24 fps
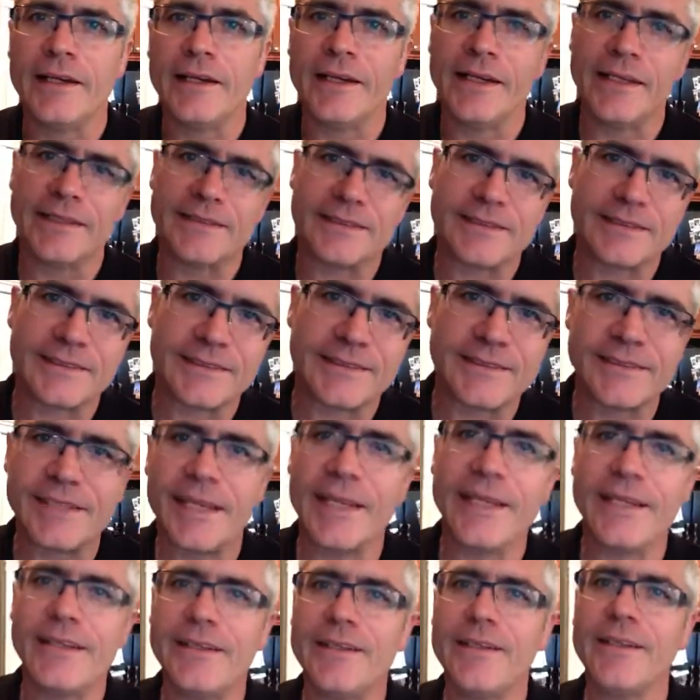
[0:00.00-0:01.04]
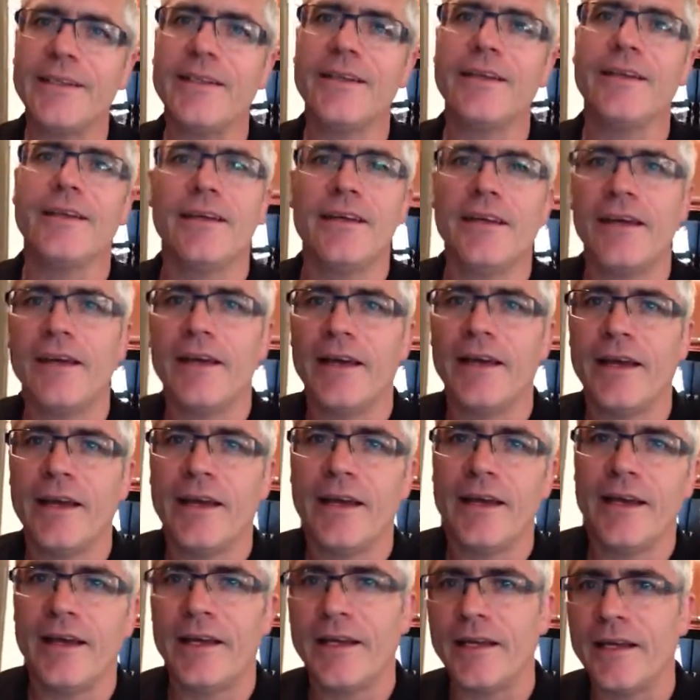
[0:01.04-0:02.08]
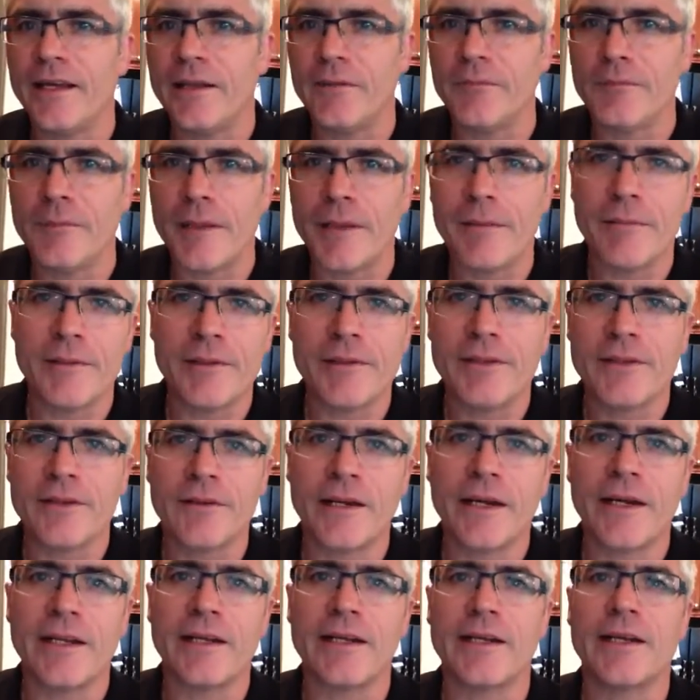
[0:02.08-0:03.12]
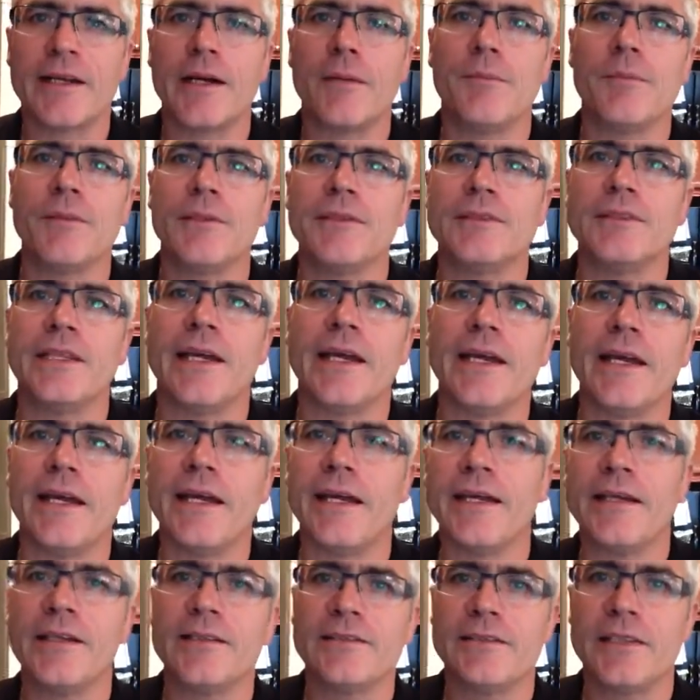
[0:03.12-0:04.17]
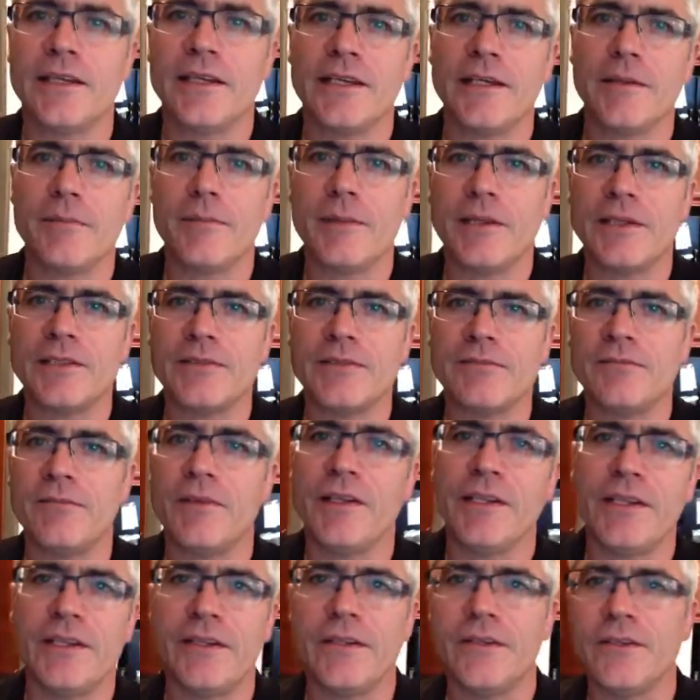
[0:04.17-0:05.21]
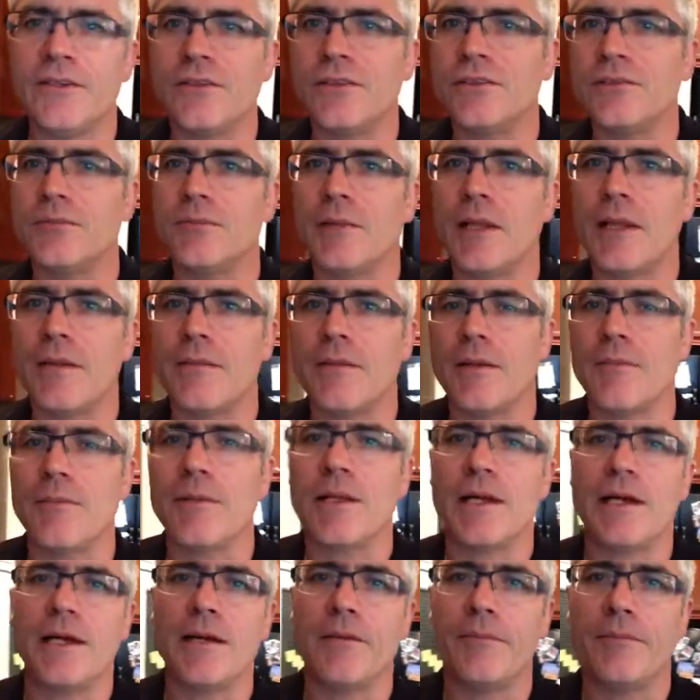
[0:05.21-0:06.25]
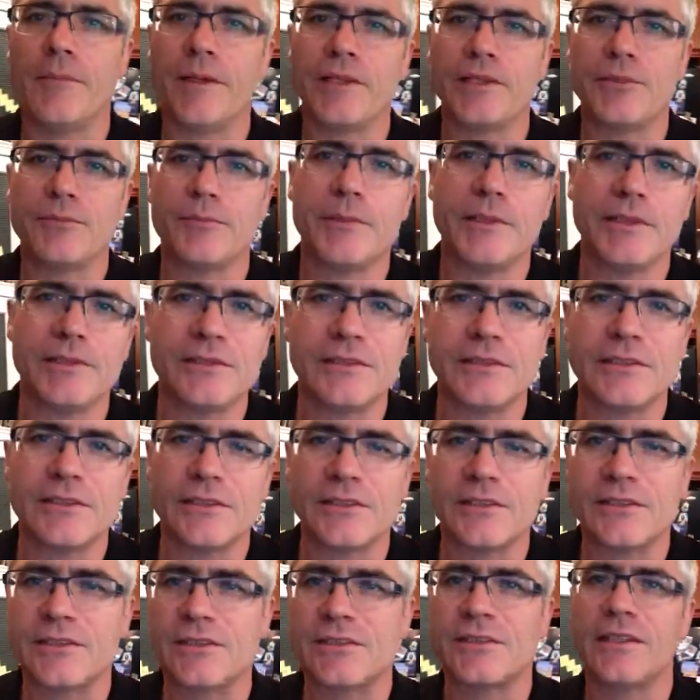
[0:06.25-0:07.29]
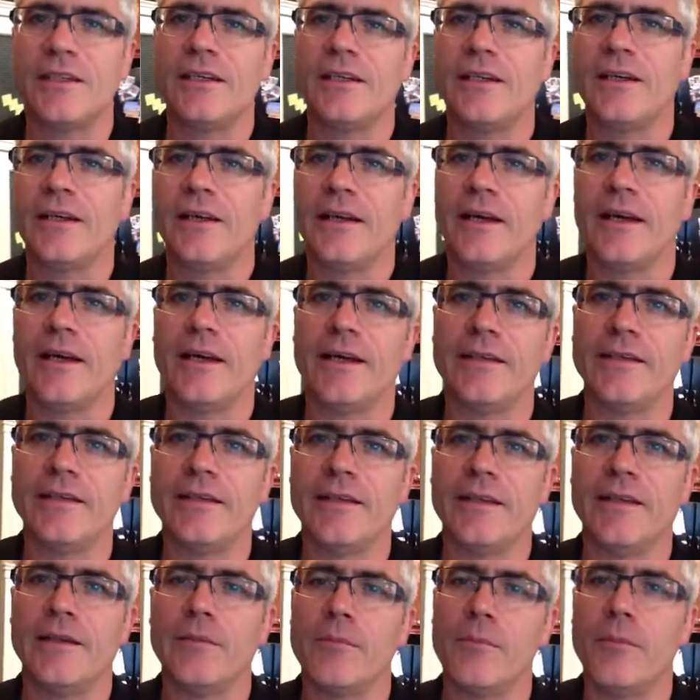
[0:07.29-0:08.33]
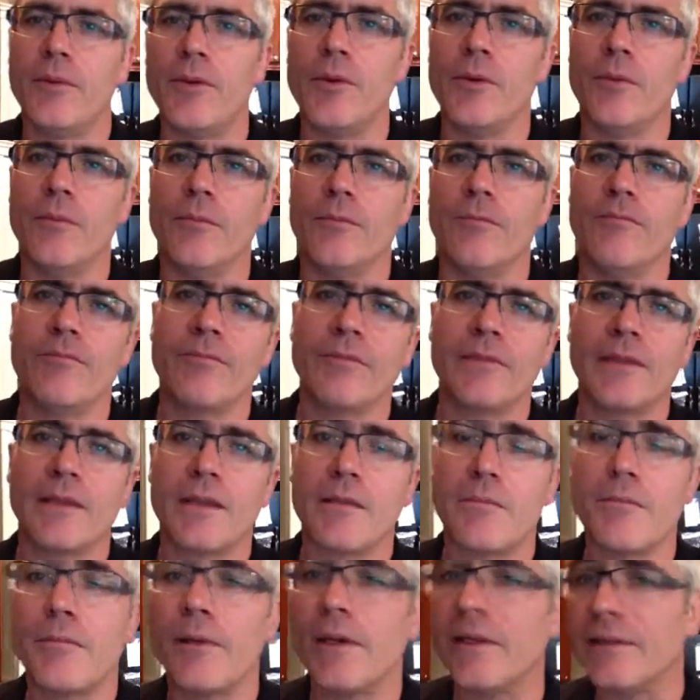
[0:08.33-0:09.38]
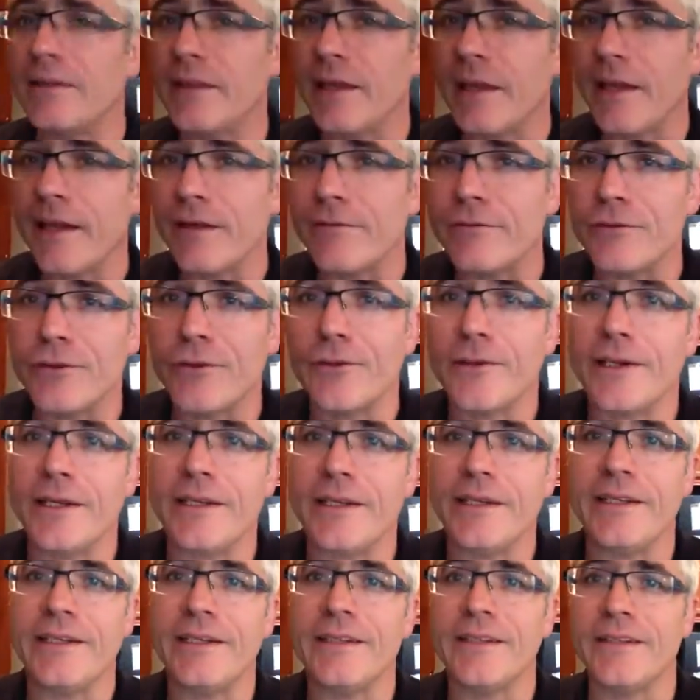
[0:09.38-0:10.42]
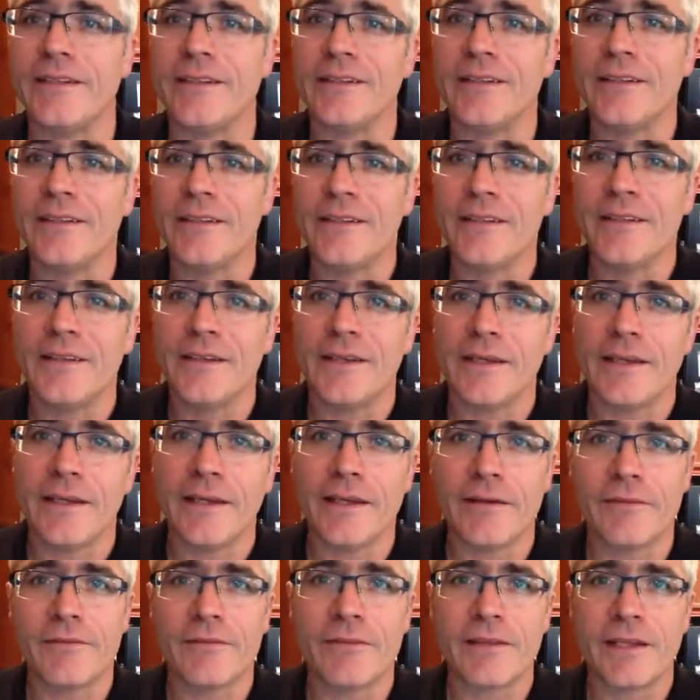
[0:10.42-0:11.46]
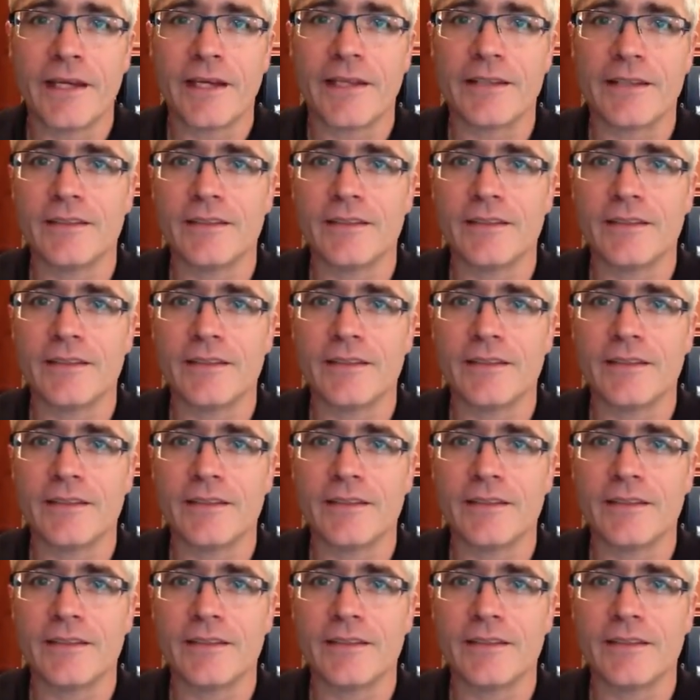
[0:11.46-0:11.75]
hit send, and maybe they'll add a couple of tags, hey, best videos, blah, blah, blah, best business, and then boom. But they have no idea if